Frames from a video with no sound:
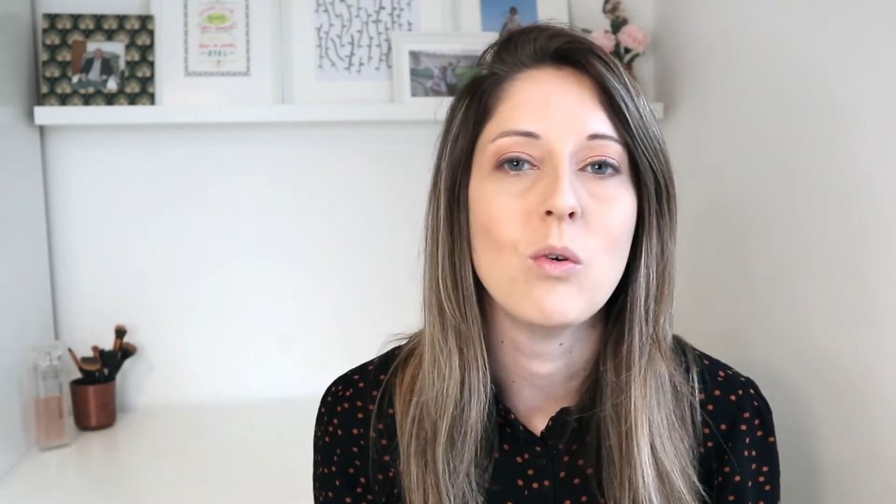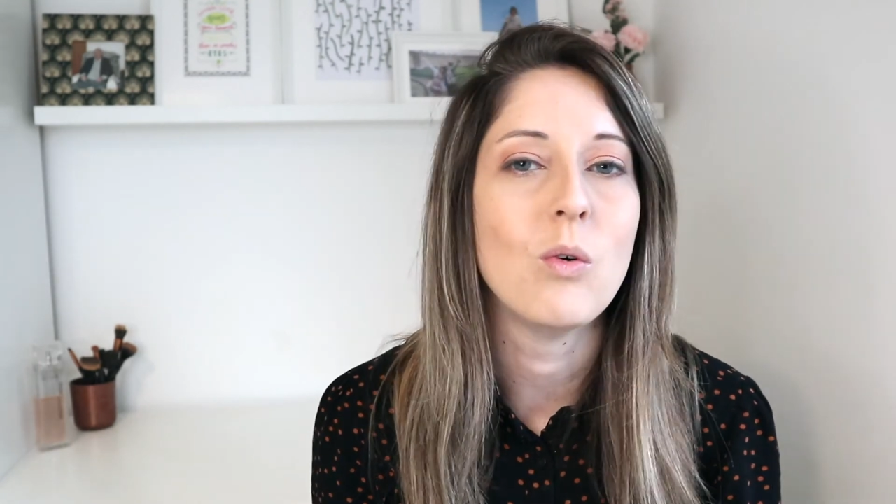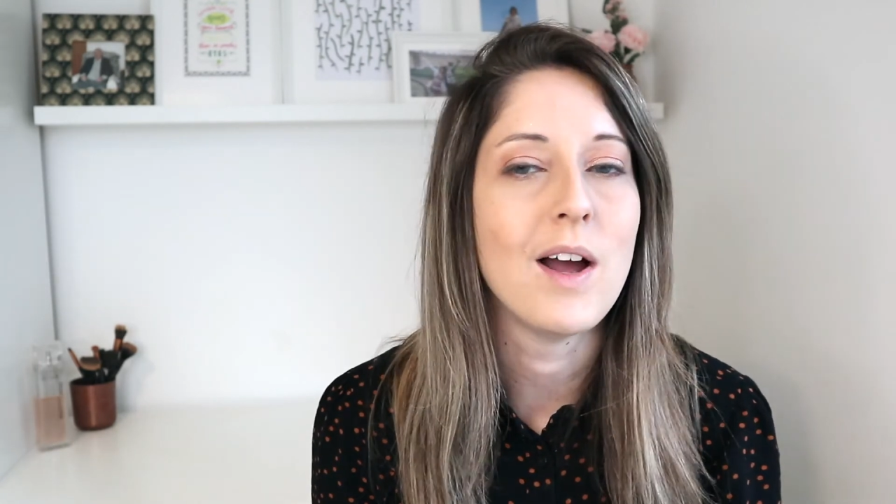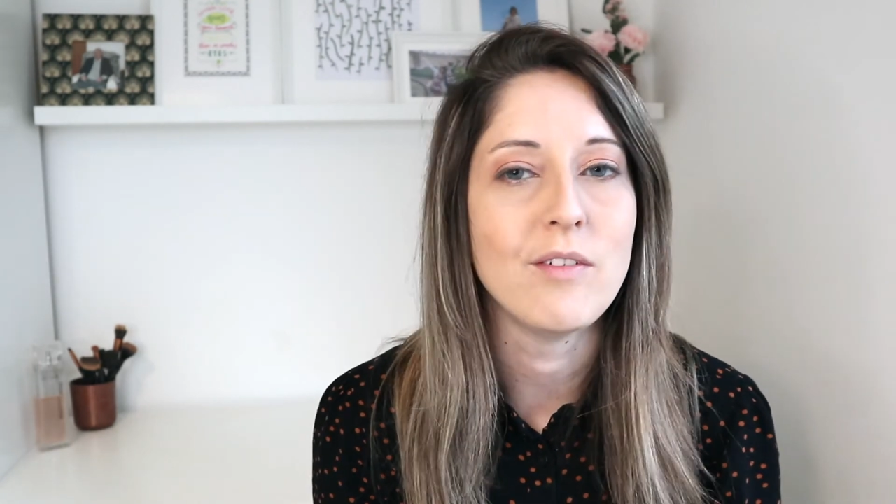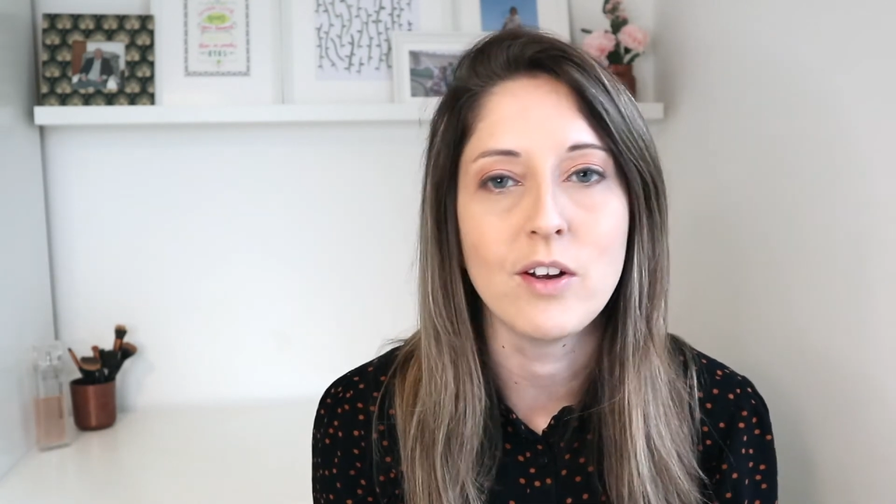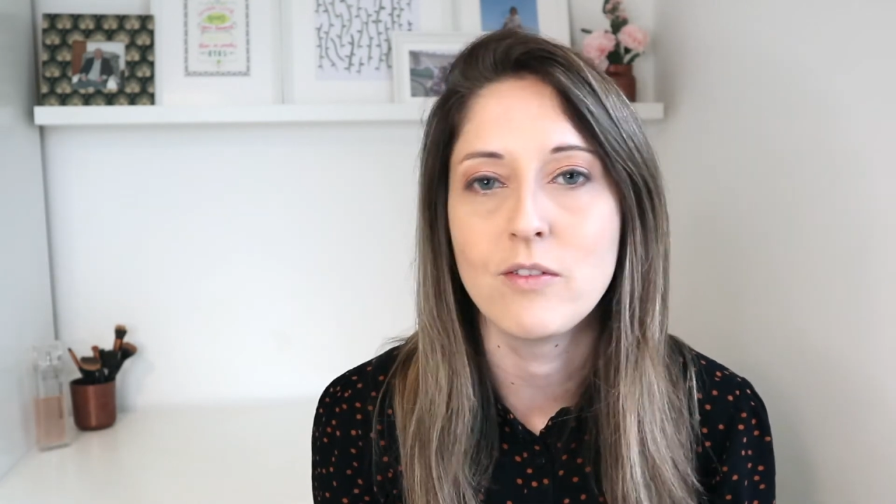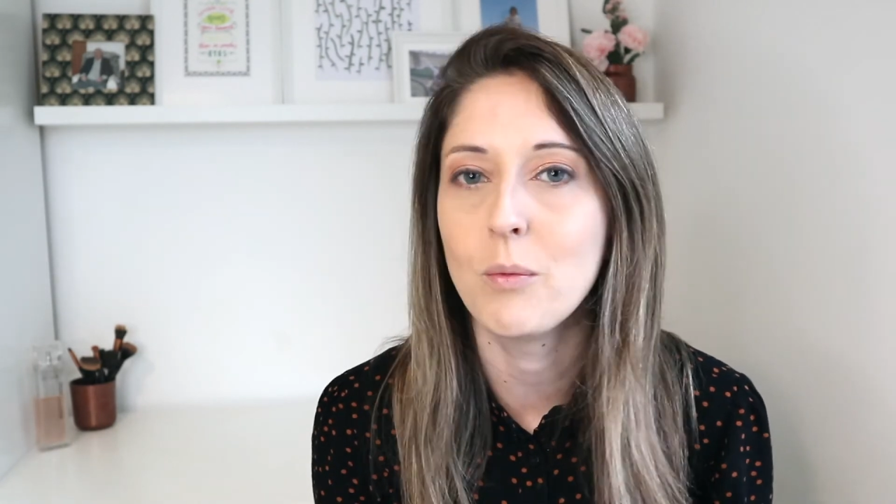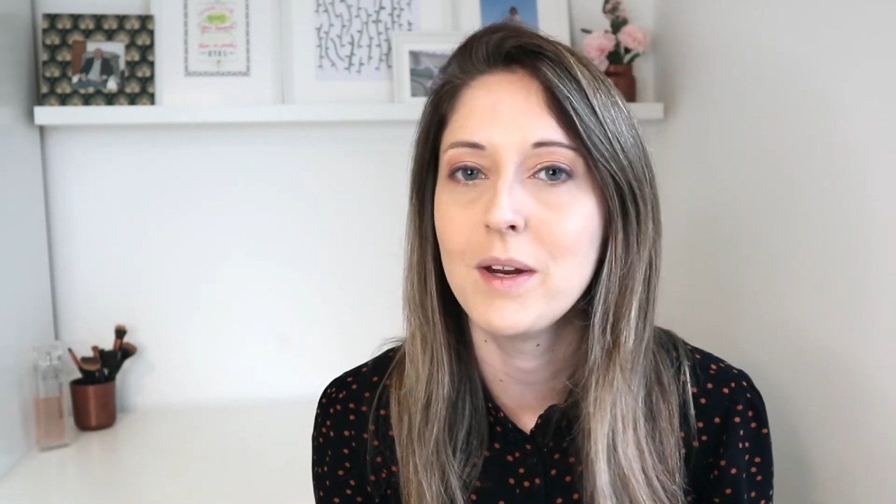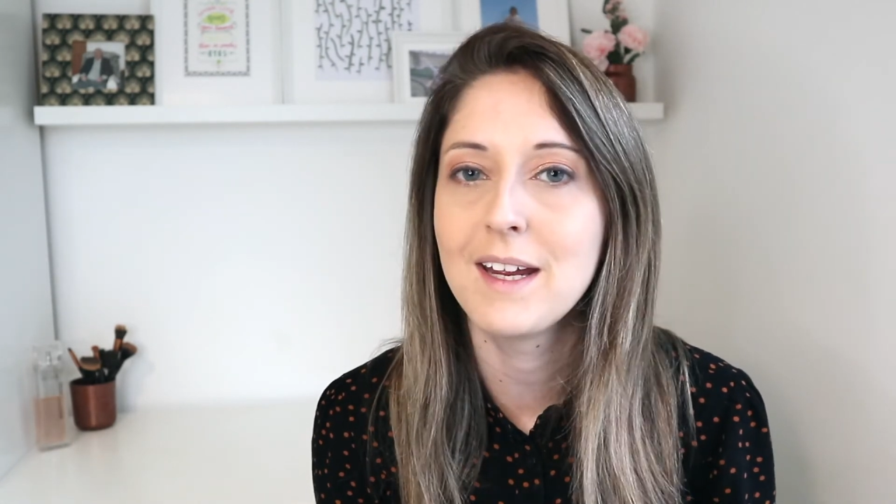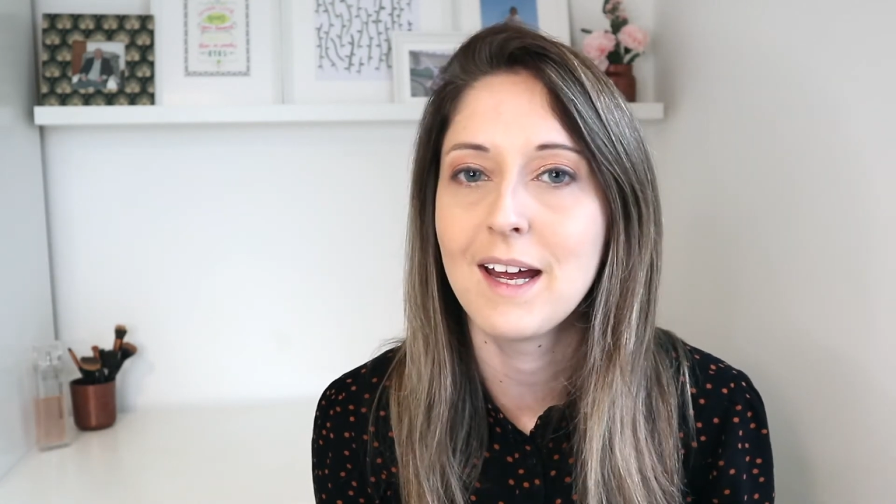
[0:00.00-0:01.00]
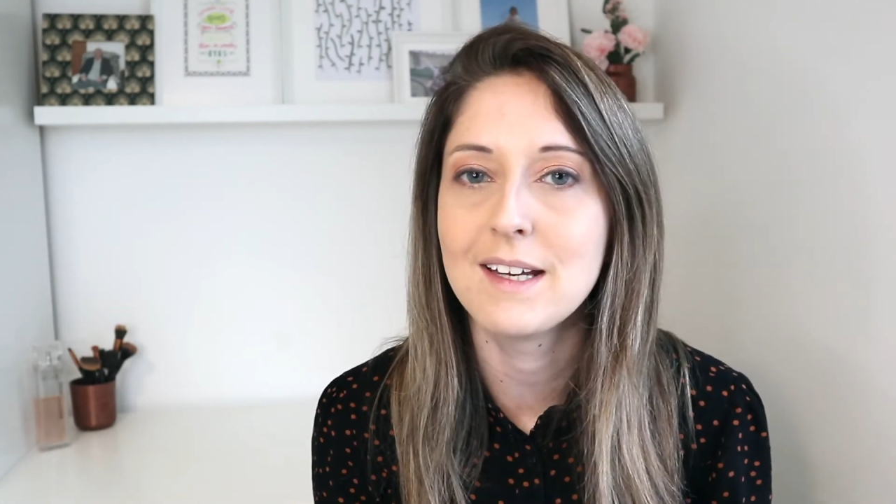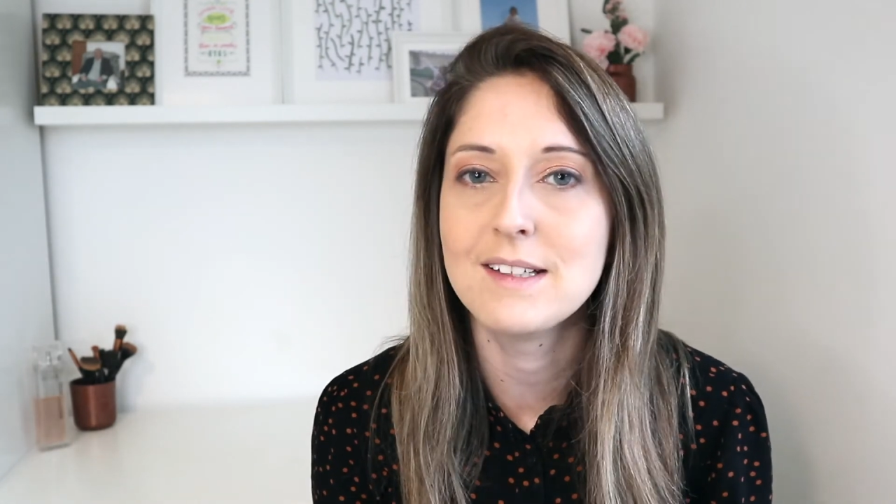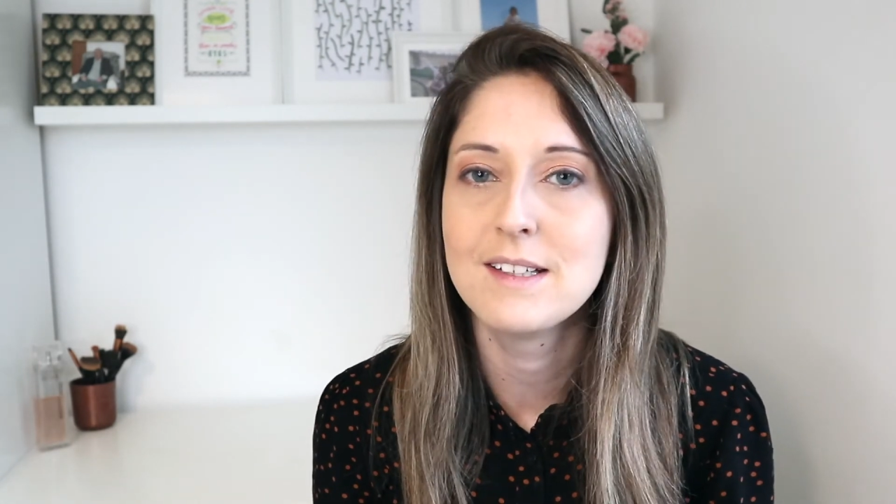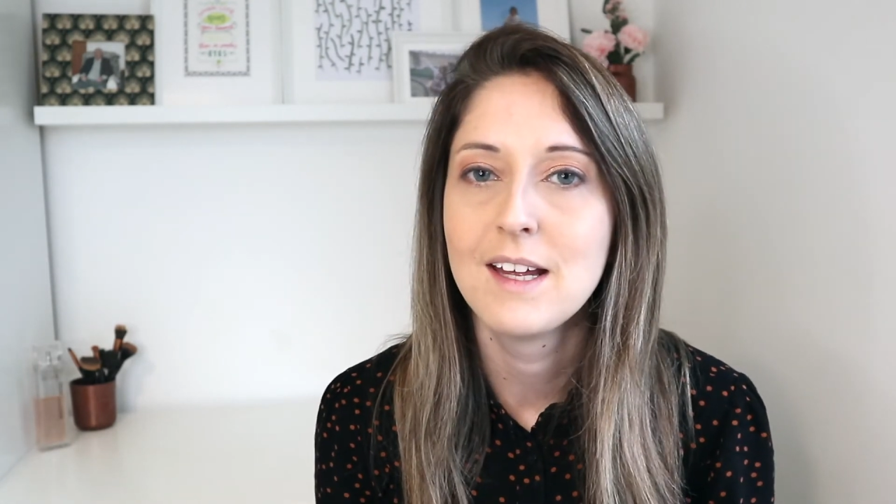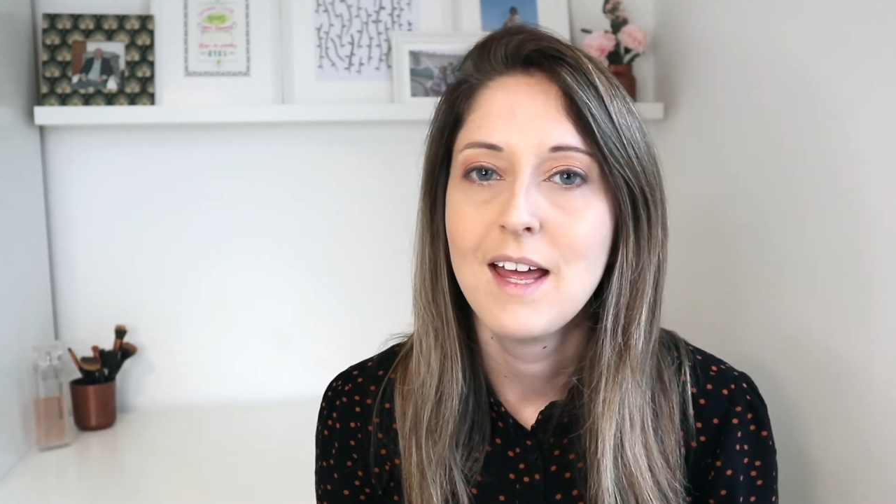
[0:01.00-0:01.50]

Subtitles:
or every other weekend?